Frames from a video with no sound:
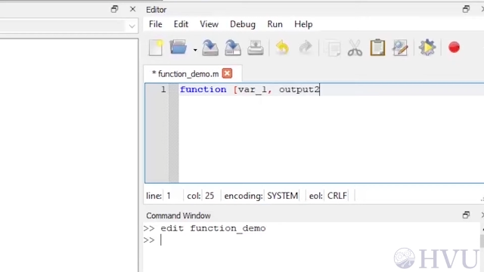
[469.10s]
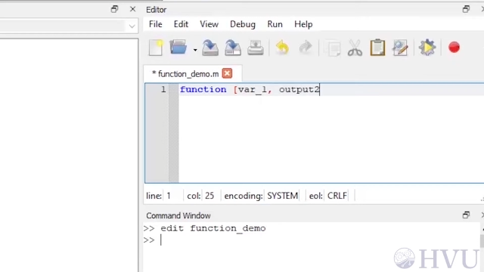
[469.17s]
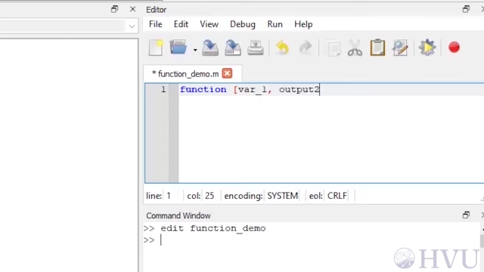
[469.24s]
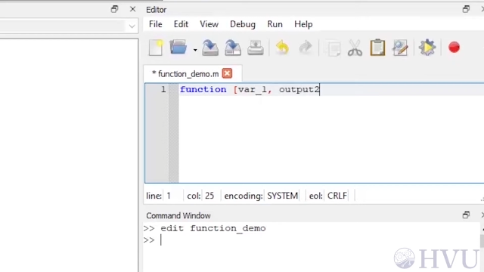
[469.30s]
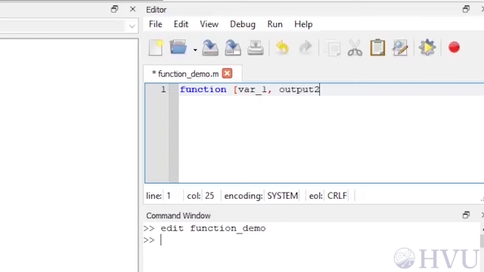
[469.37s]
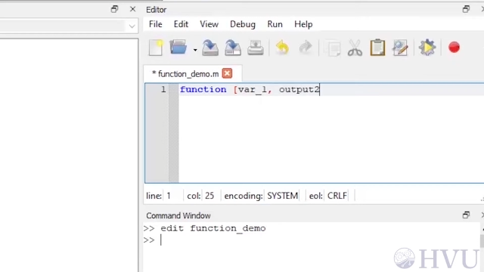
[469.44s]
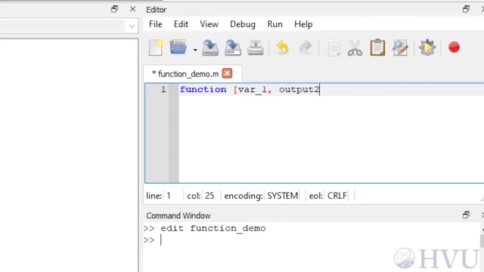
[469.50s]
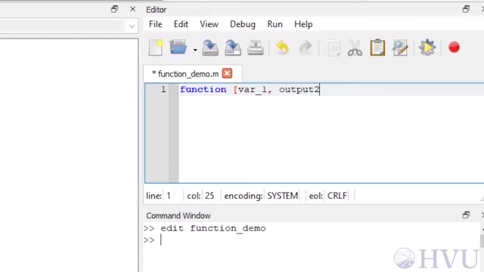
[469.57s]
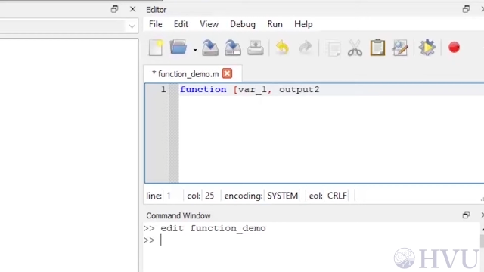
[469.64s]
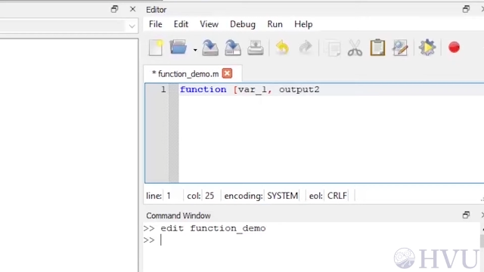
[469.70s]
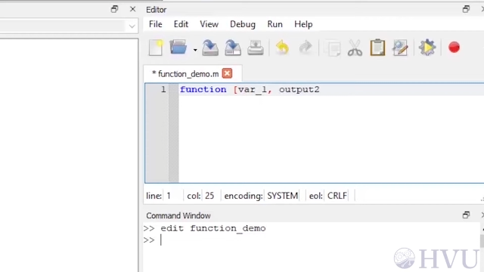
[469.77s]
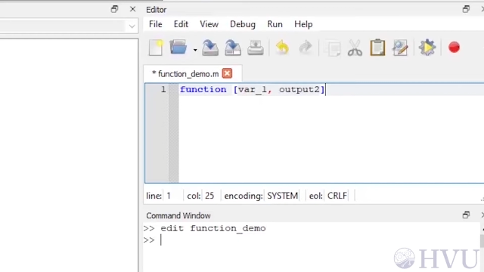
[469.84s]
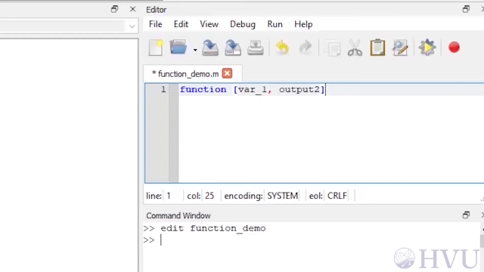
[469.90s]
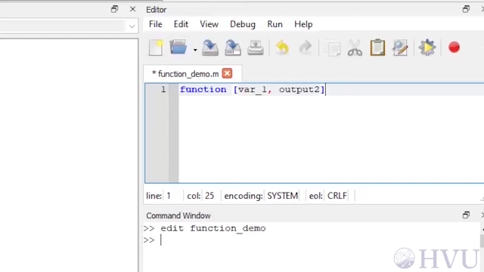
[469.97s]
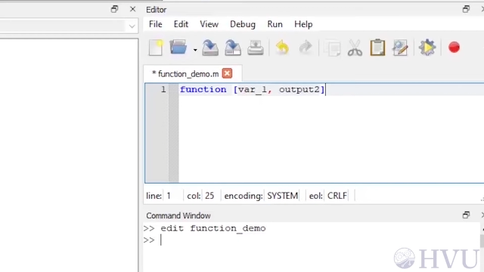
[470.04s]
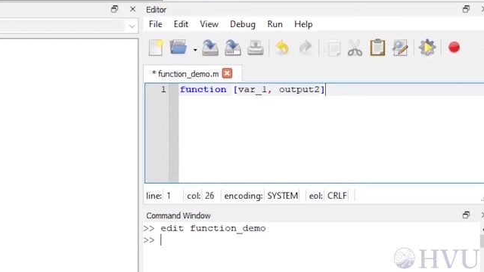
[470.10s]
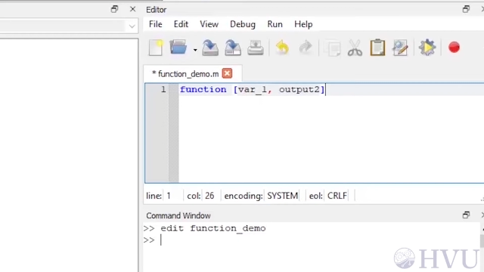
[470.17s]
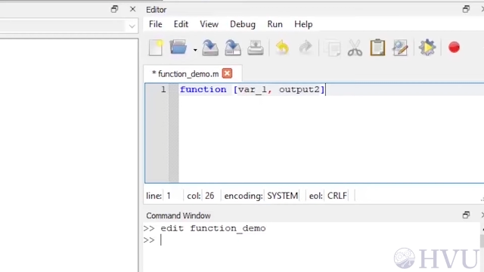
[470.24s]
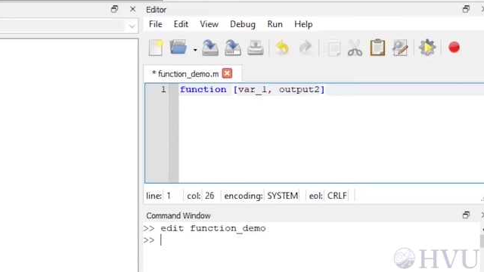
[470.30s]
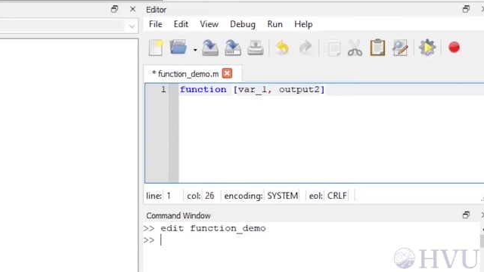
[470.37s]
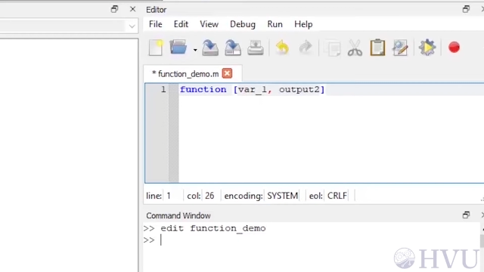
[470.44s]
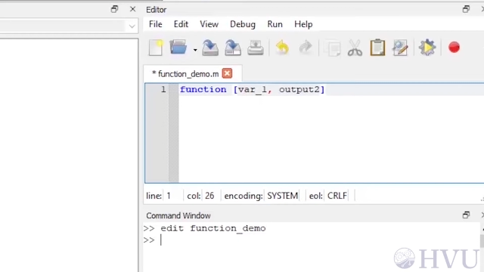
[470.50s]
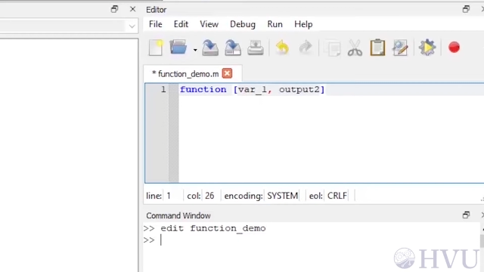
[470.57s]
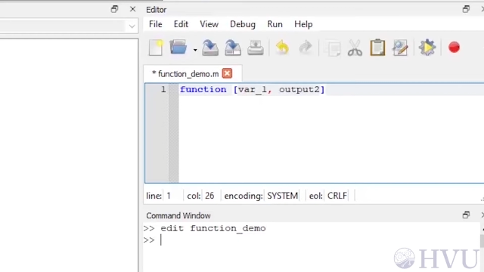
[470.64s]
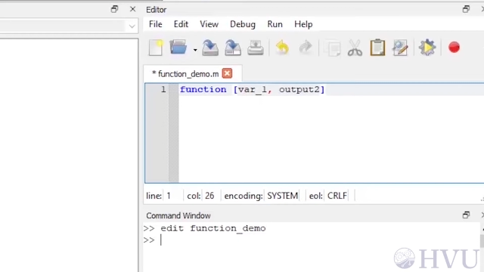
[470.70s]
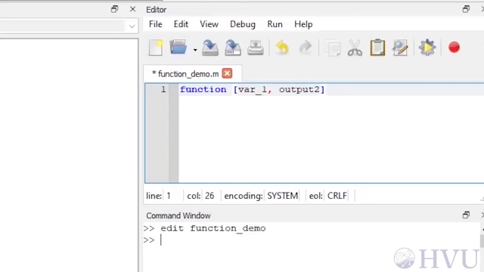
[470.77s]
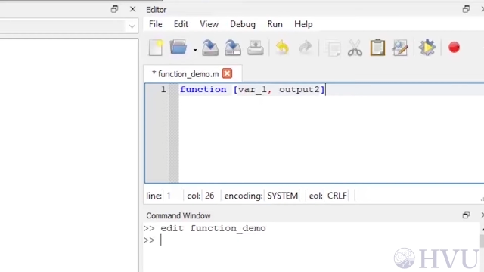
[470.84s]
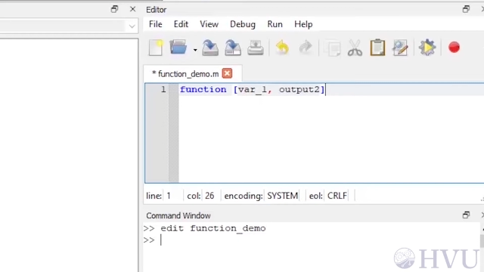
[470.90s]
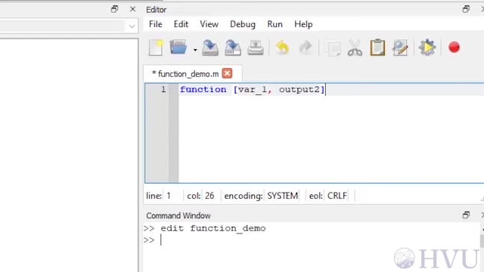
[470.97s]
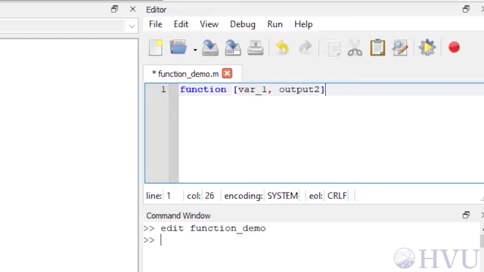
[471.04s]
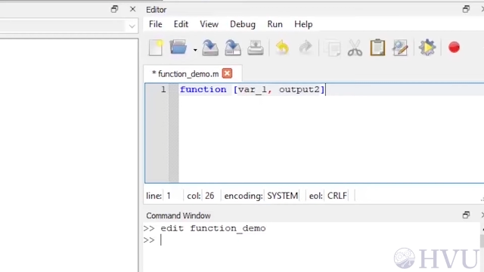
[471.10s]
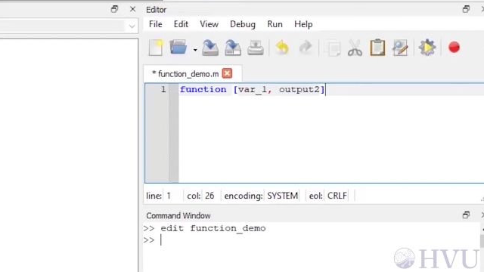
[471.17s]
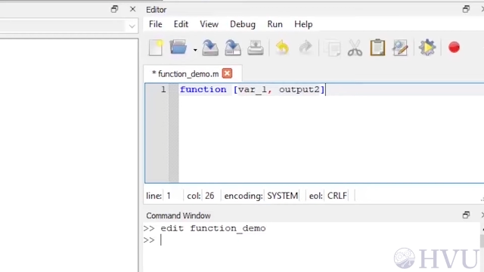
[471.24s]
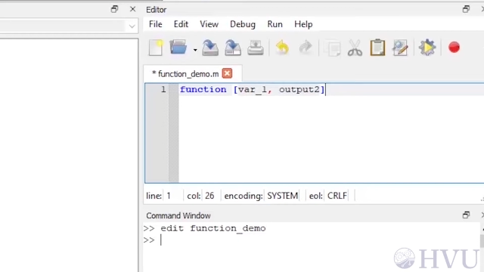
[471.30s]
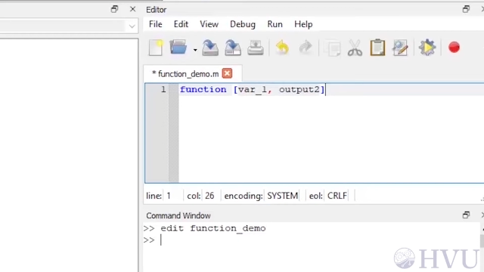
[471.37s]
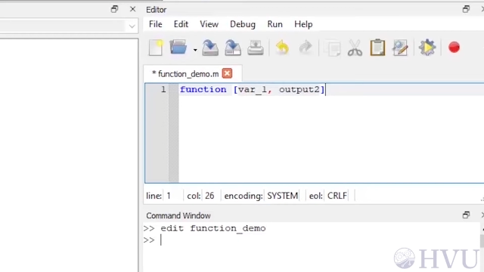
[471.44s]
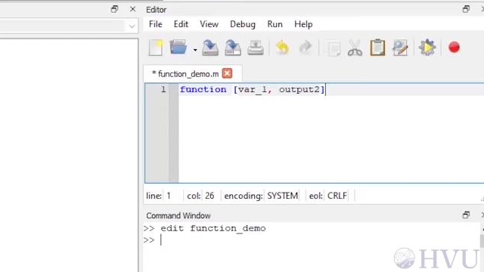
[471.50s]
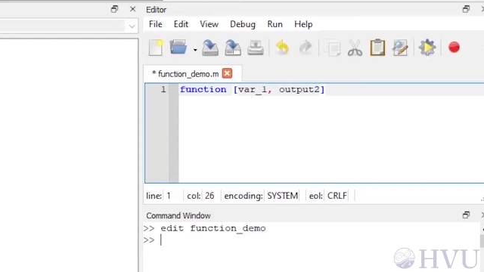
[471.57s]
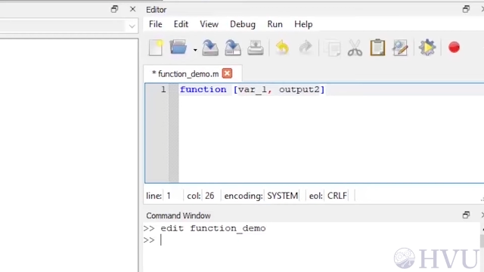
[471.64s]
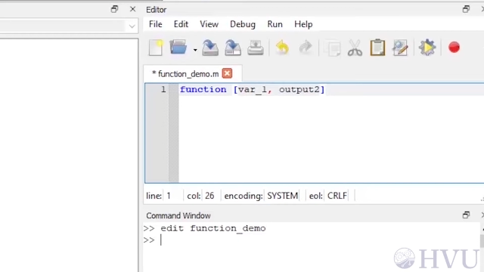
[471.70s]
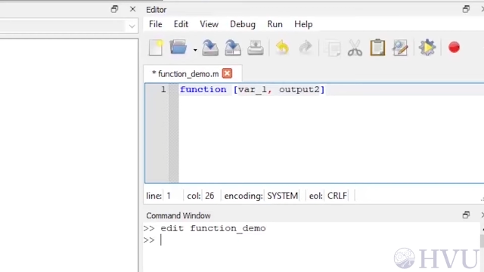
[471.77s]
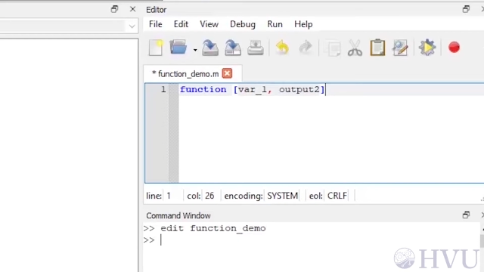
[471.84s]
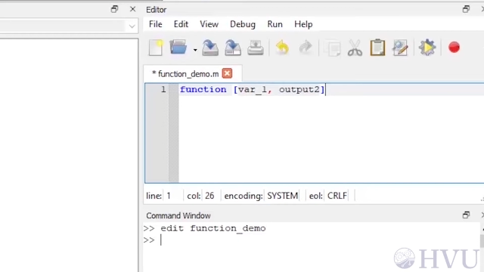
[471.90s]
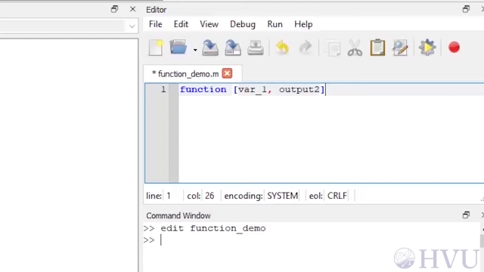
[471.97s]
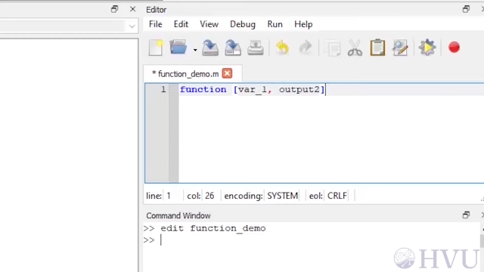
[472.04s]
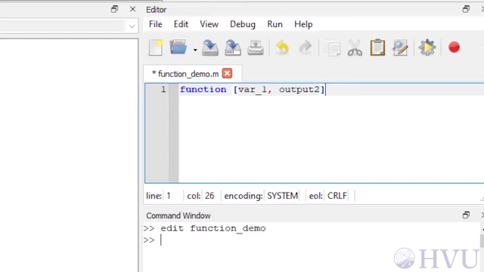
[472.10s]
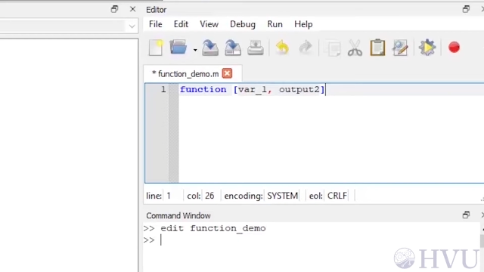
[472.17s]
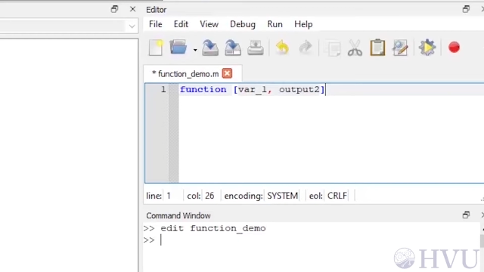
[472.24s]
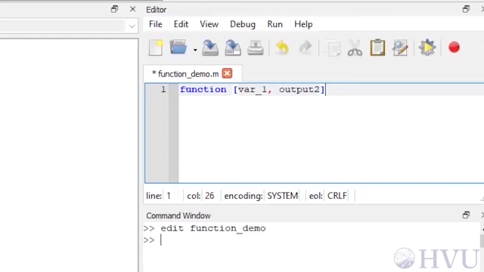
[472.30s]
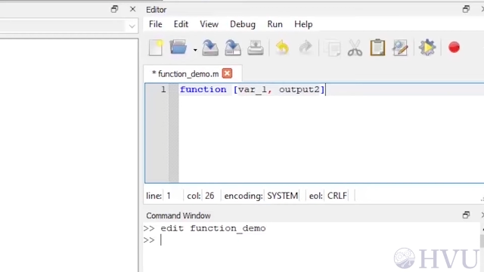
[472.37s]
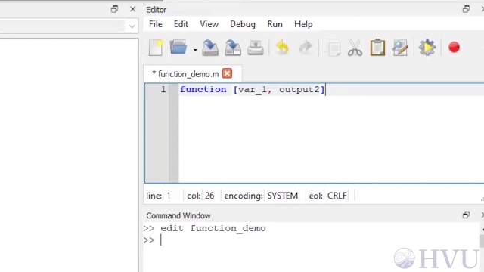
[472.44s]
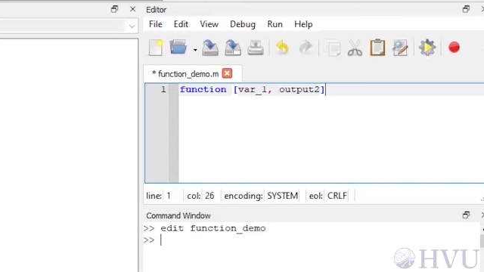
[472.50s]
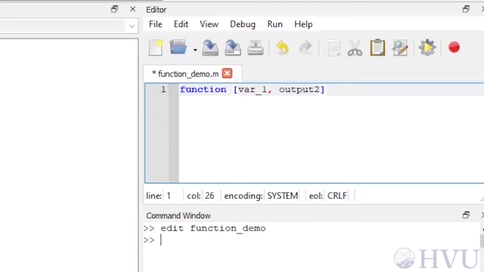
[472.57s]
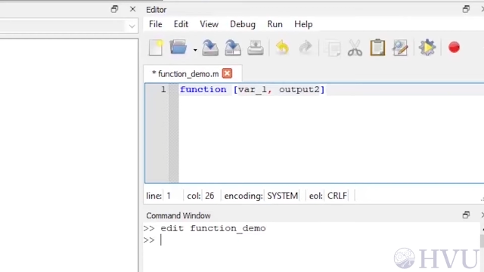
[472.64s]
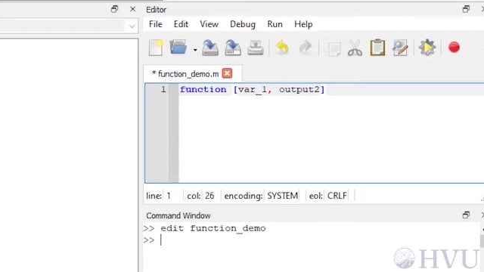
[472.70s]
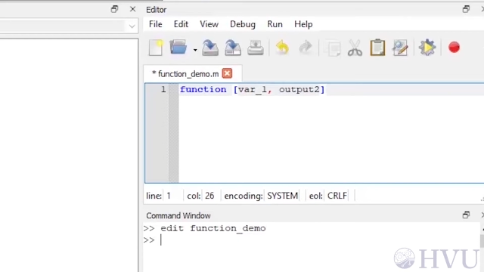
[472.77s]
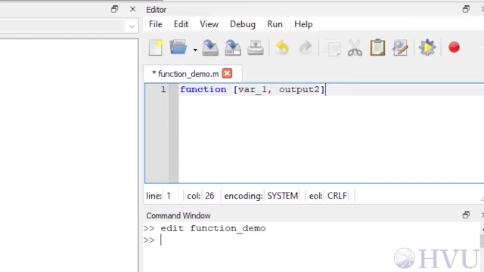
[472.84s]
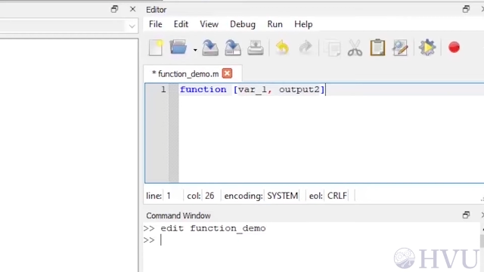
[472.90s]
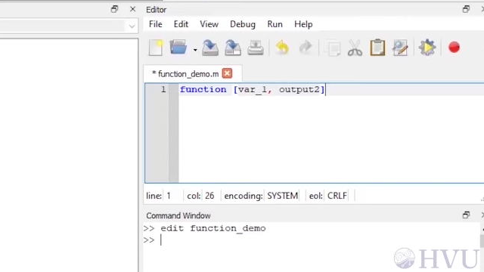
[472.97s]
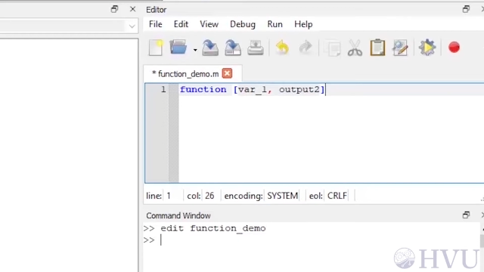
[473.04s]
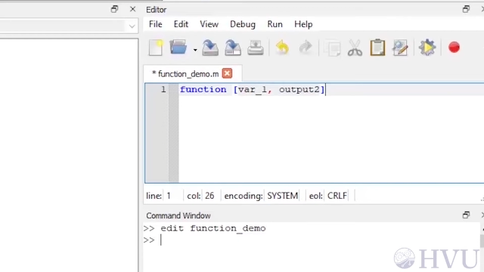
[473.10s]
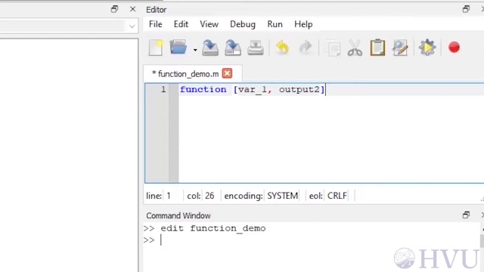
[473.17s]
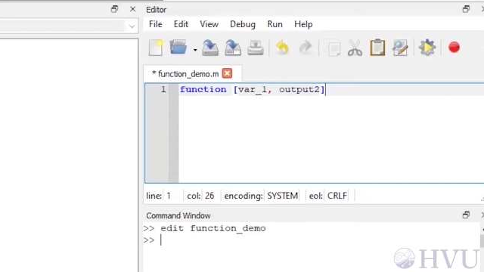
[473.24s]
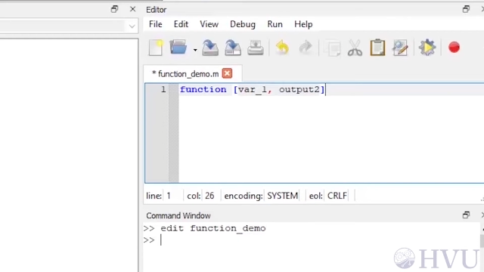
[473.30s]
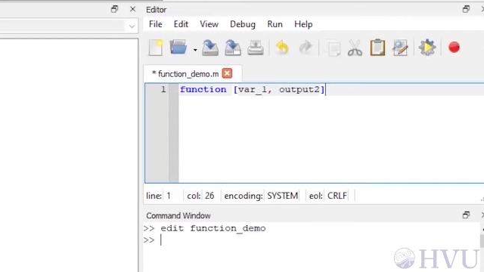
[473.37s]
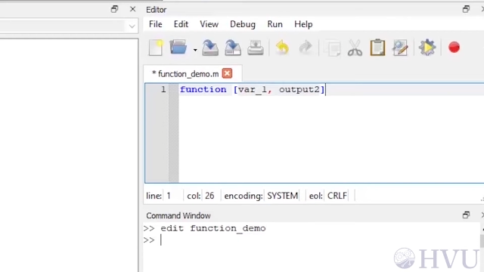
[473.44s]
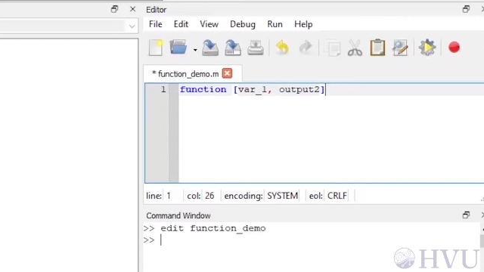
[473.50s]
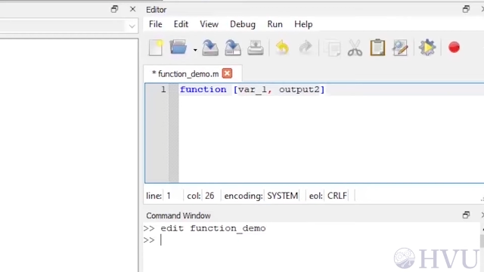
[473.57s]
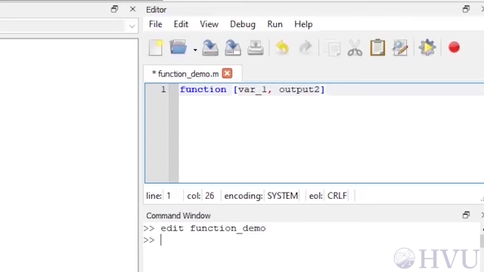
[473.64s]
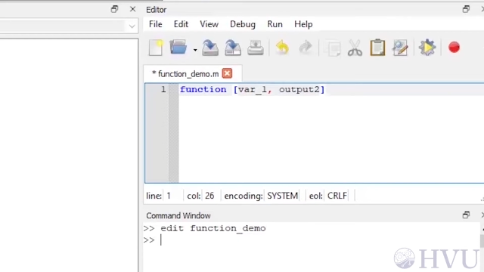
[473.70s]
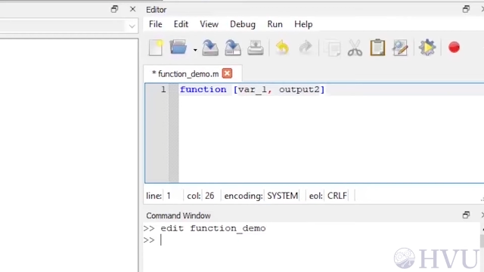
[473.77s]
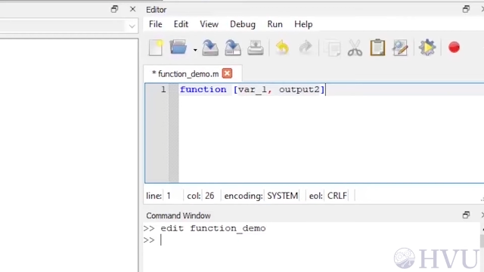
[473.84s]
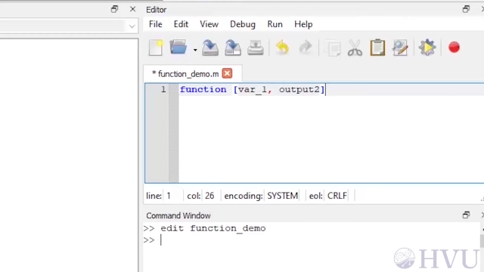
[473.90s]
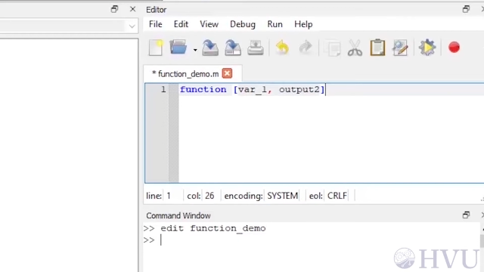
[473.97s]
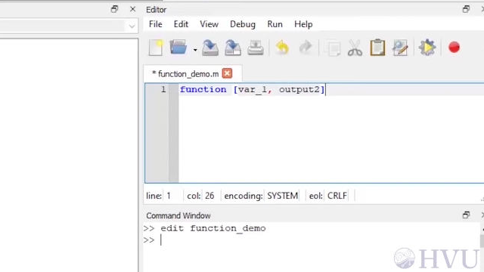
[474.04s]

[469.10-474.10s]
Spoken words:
[unreadable: no face in view]